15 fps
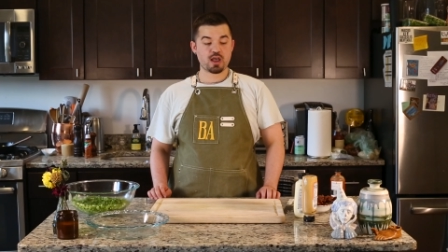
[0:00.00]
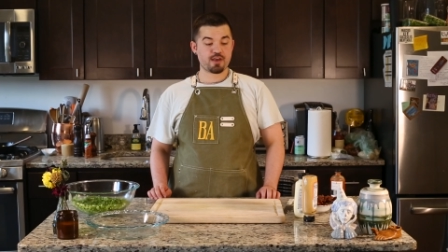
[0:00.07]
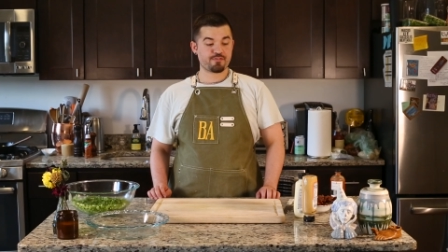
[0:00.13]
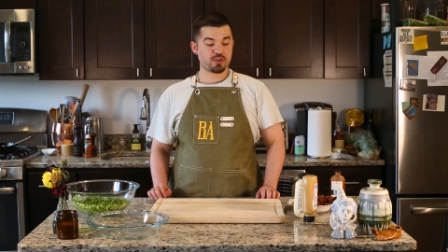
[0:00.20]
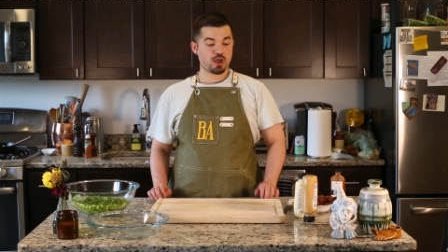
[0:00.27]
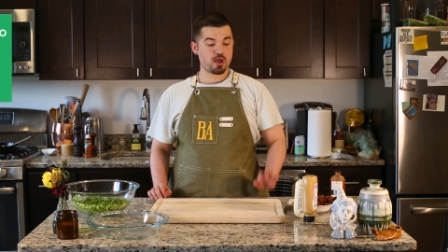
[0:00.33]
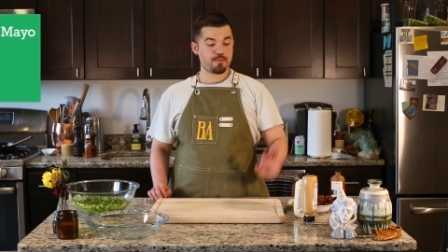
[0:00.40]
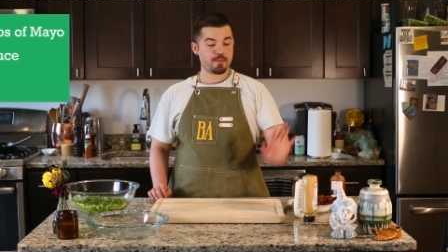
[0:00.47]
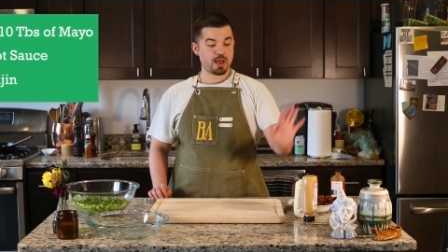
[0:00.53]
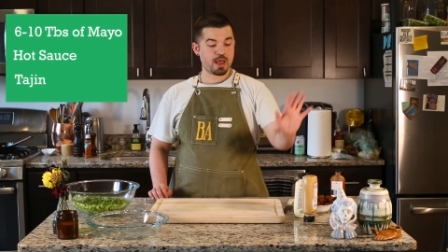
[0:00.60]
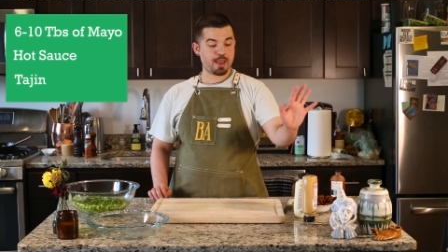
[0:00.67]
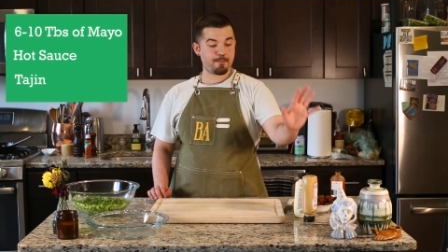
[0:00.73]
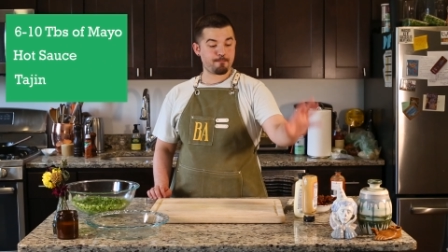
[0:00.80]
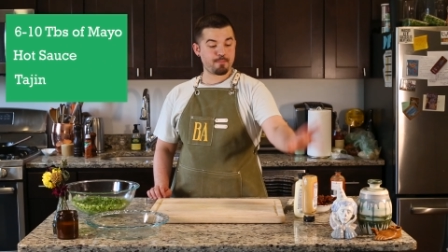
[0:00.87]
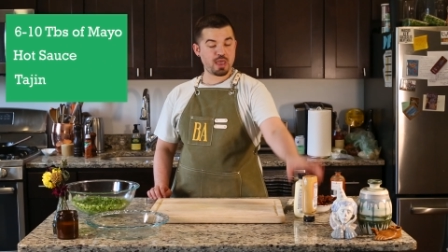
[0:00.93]
I've got
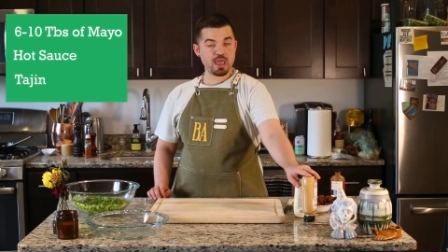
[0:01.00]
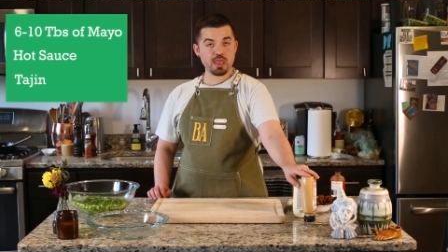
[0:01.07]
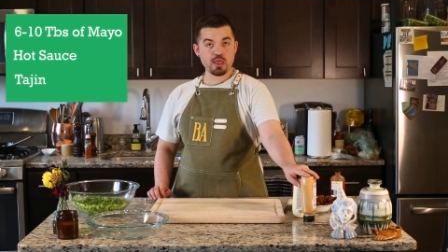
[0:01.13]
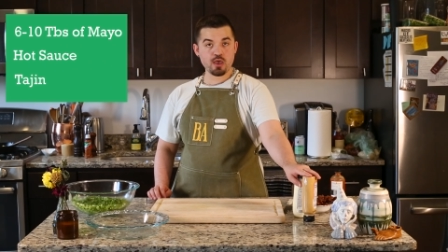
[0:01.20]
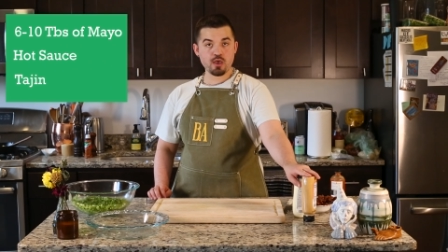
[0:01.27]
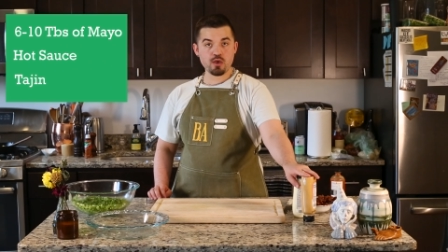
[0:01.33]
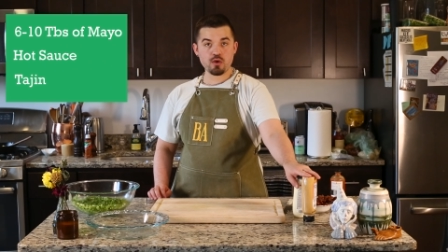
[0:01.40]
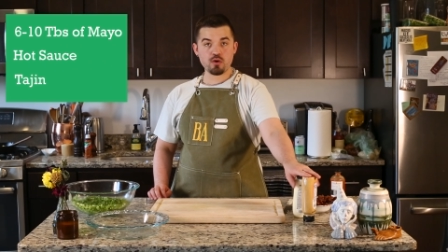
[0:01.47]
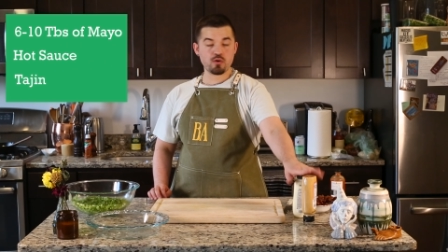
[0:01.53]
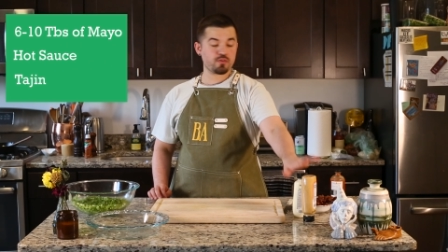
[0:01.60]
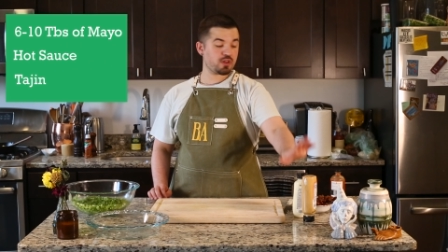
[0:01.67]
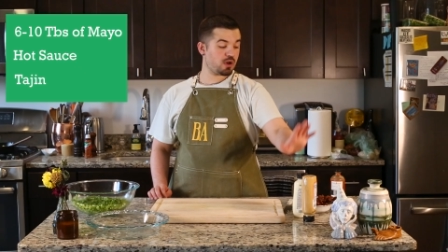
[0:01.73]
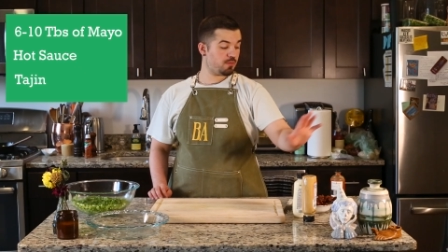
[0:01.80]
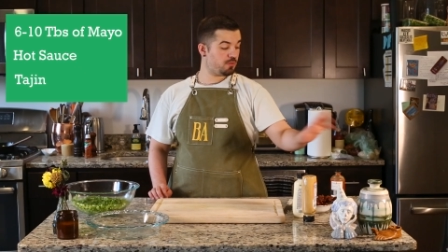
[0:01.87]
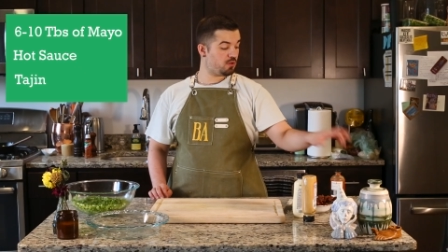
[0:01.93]
my mayo
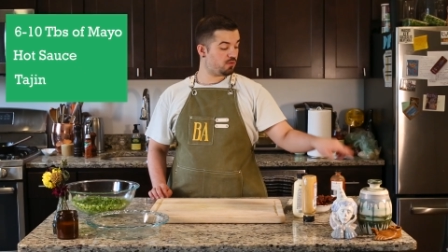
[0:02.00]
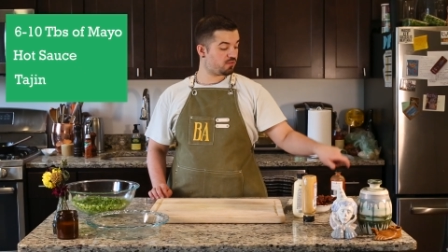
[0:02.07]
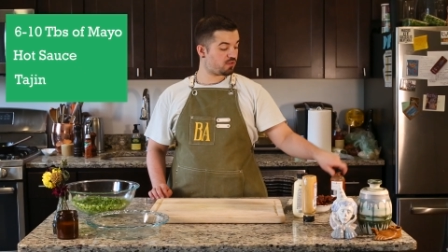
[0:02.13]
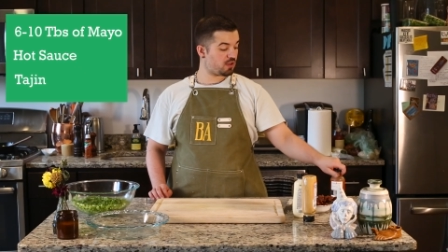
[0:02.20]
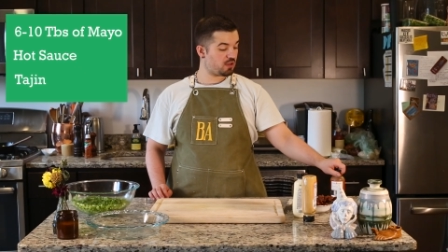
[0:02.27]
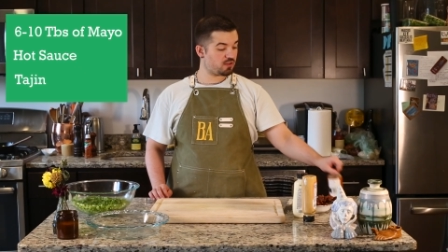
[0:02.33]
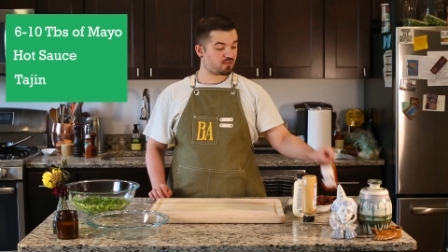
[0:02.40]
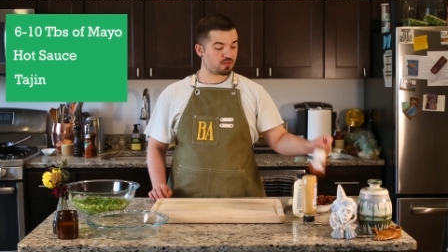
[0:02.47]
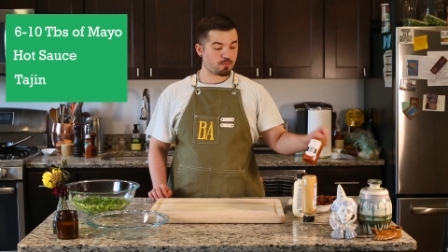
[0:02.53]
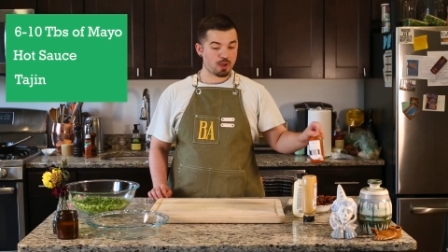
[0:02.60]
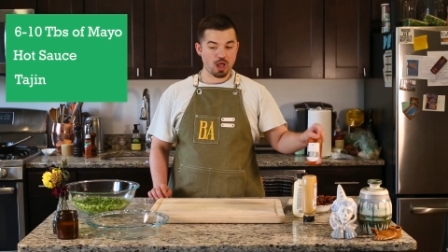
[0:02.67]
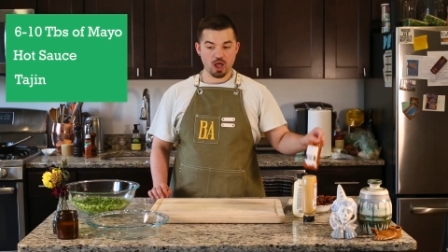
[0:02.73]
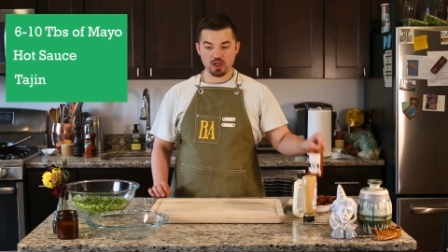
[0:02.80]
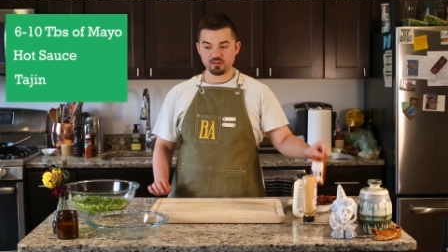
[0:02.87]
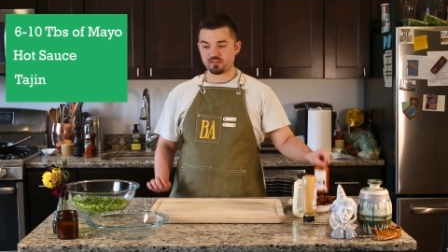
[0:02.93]
that I'm using, some
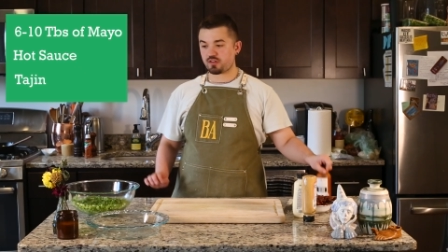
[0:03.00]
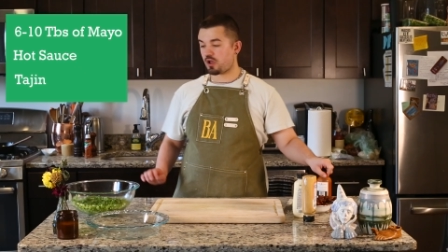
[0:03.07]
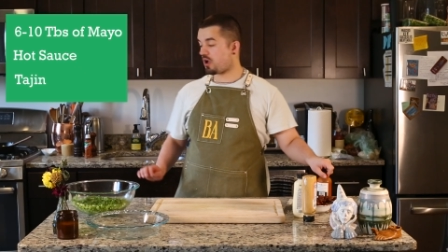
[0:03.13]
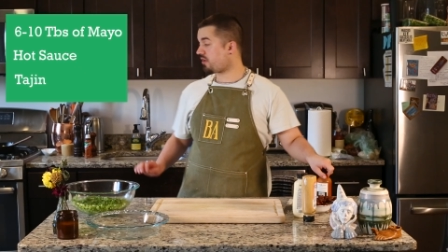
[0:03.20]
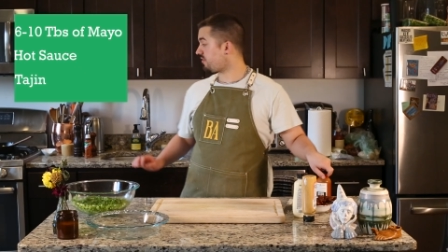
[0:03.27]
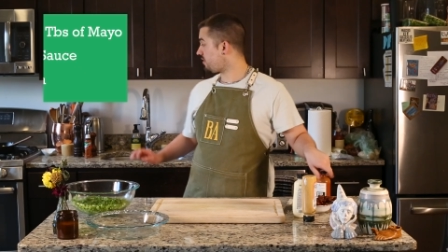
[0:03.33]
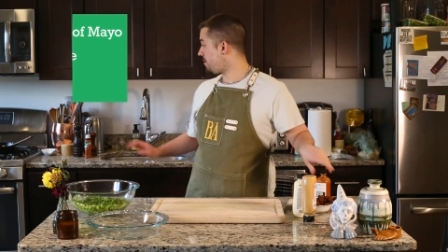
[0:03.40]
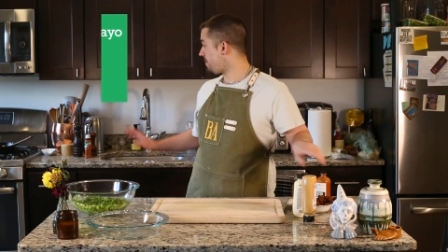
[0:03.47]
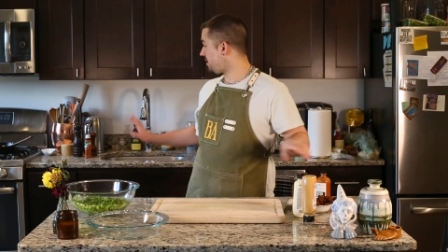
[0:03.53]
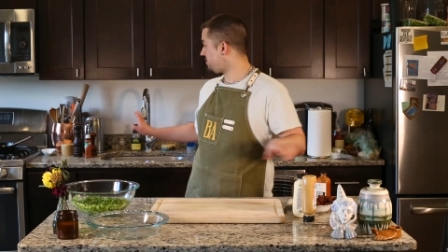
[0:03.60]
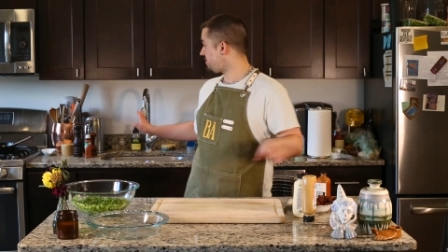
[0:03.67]
hot sauce, and my